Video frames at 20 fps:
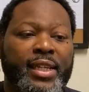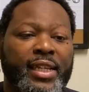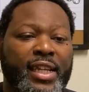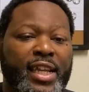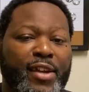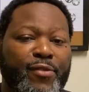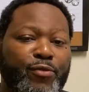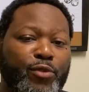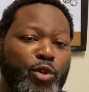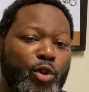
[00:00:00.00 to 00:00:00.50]

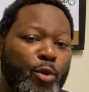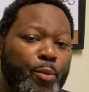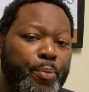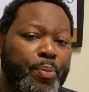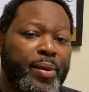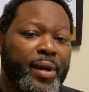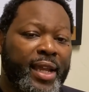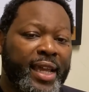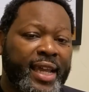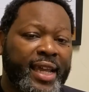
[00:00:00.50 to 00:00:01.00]
If you
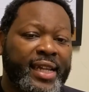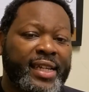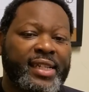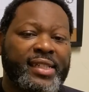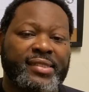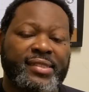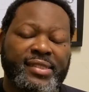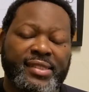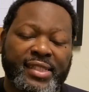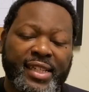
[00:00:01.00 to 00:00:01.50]
plan
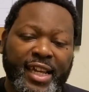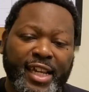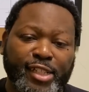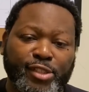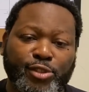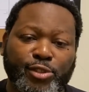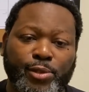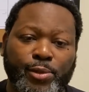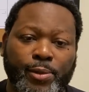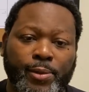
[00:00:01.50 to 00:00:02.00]
and
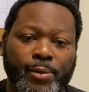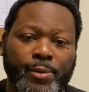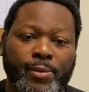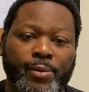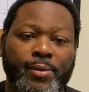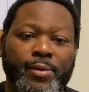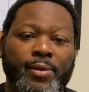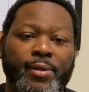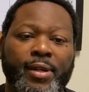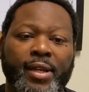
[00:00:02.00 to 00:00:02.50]
schedule
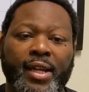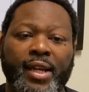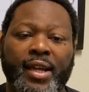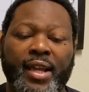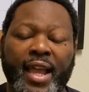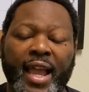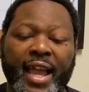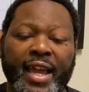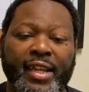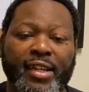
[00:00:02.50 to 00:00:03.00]

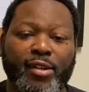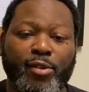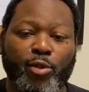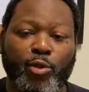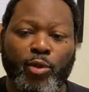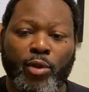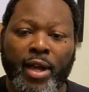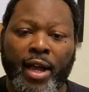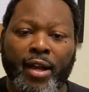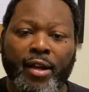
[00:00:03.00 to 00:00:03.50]
at
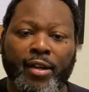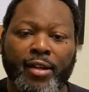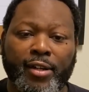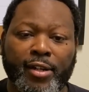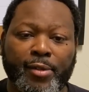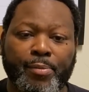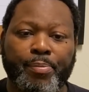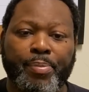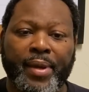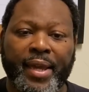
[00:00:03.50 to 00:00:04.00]
a
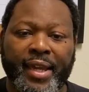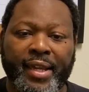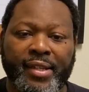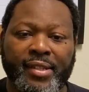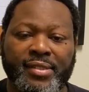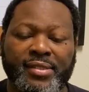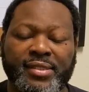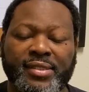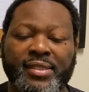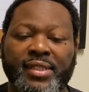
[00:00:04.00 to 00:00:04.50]
good
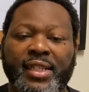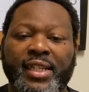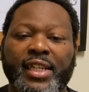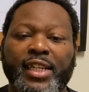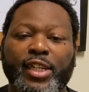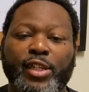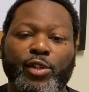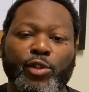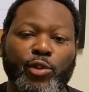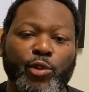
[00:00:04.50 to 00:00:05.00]
pace,
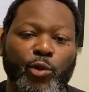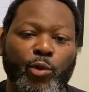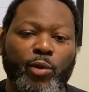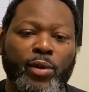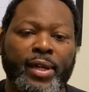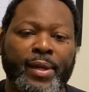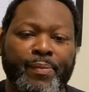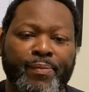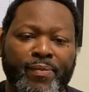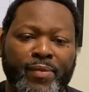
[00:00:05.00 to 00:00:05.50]
you
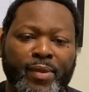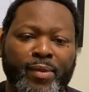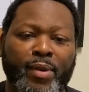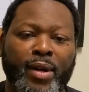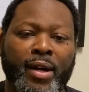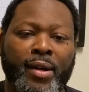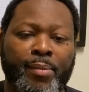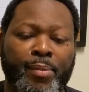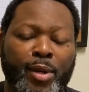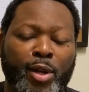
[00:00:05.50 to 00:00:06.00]
can
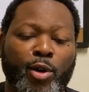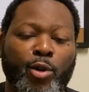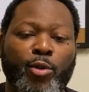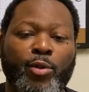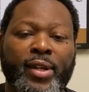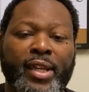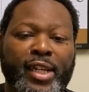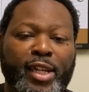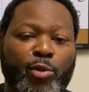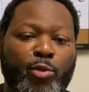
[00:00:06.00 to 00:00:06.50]

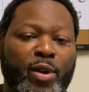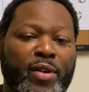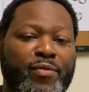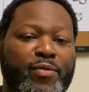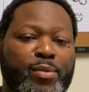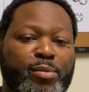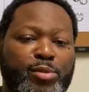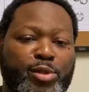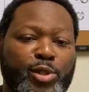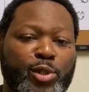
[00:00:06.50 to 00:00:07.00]
upload anywhere
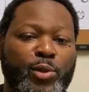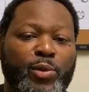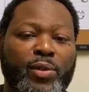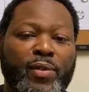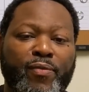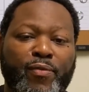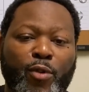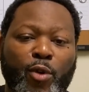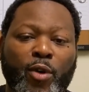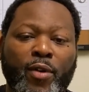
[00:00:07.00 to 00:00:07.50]
from 2 to
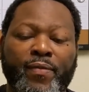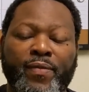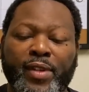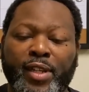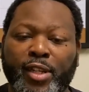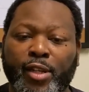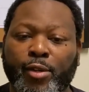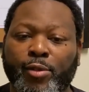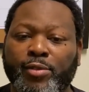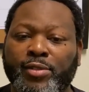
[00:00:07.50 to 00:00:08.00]
4
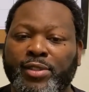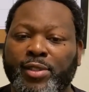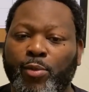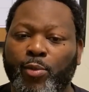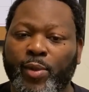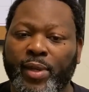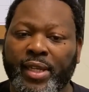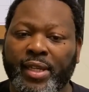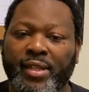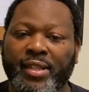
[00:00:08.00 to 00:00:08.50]
videos a
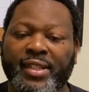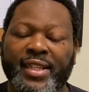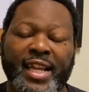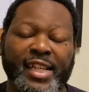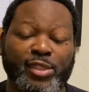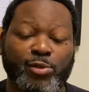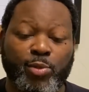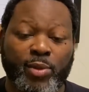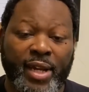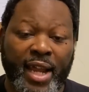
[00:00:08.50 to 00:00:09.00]
week.
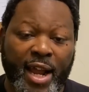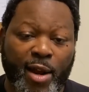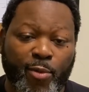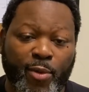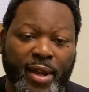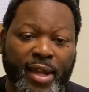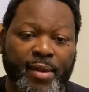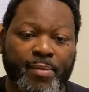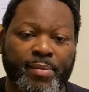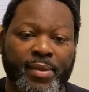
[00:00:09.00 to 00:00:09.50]
That's what I
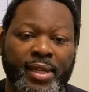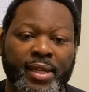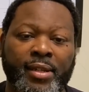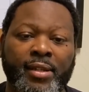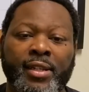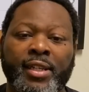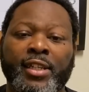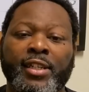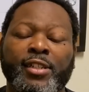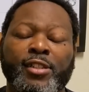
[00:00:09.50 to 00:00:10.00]

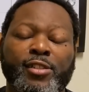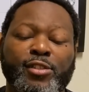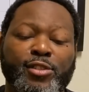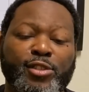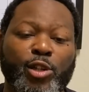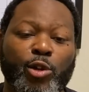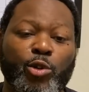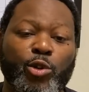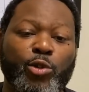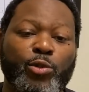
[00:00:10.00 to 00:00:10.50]
recommend,
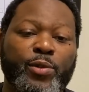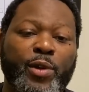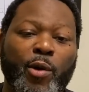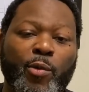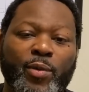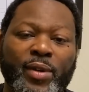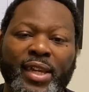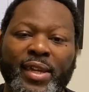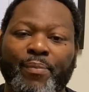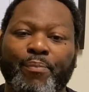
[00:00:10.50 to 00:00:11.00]
so you
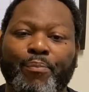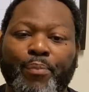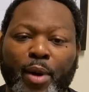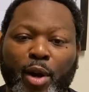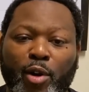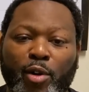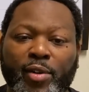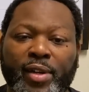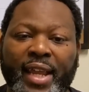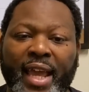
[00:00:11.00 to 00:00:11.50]
don't get
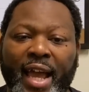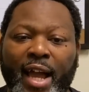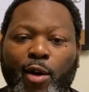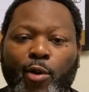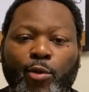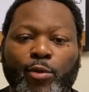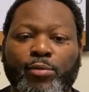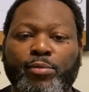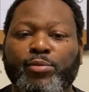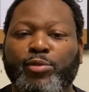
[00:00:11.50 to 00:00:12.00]
burnt
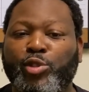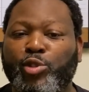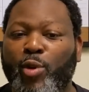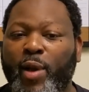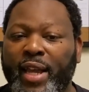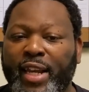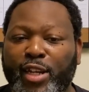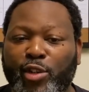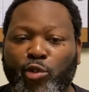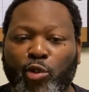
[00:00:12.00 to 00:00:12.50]
out
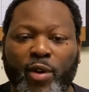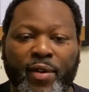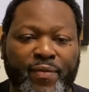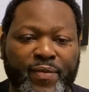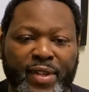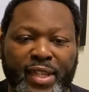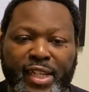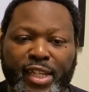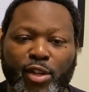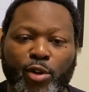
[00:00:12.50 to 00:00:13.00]
trying to do a
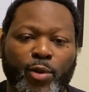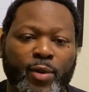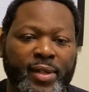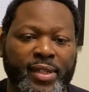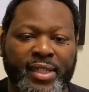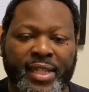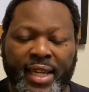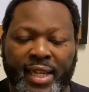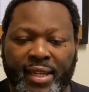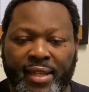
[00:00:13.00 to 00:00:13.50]
video a
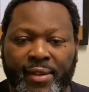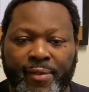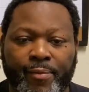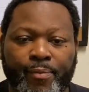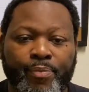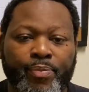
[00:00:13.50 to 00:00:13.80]
day.